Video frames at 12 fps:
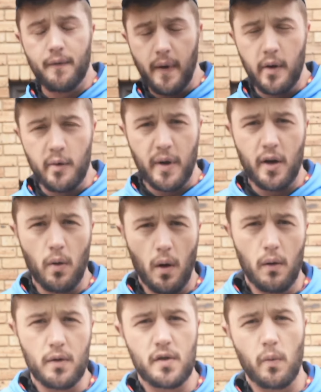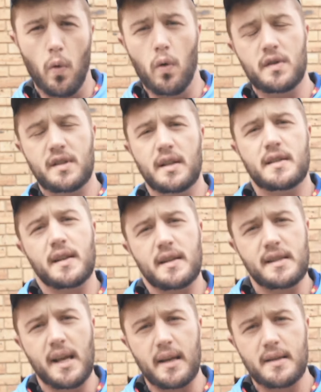a very big role towards the
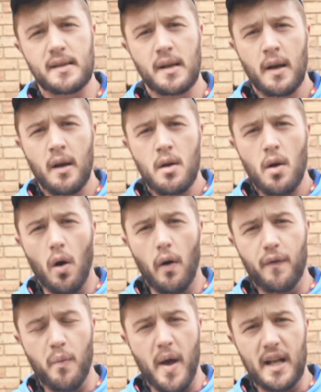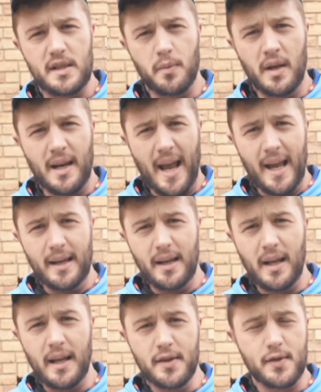success of a batsman and
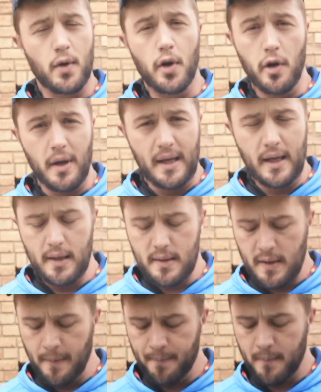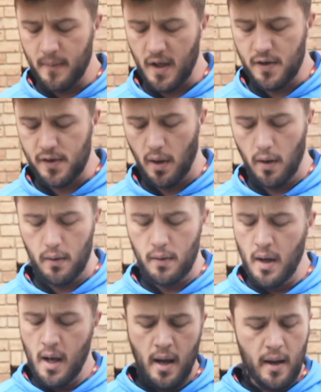his or her innings. So
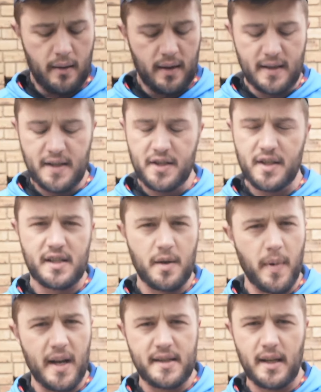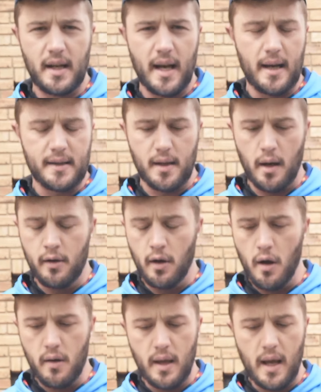this is just a basic layout. I
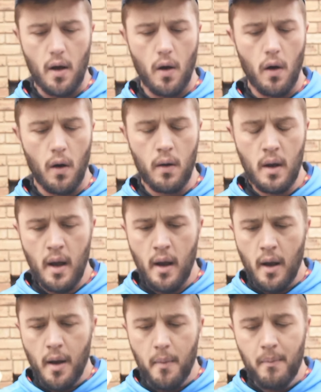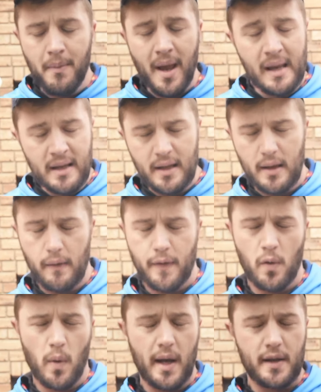know there are many
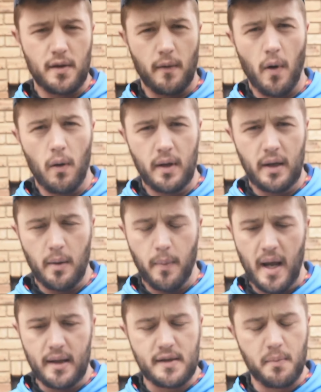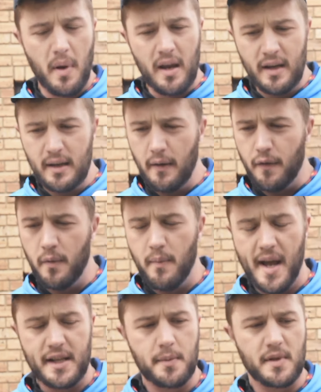different ways of holding the bats, many different
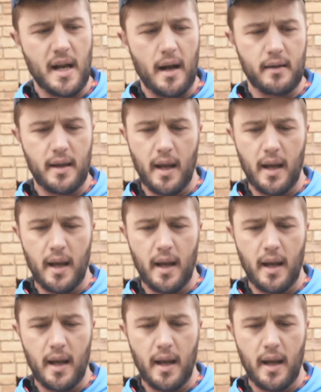batsmen out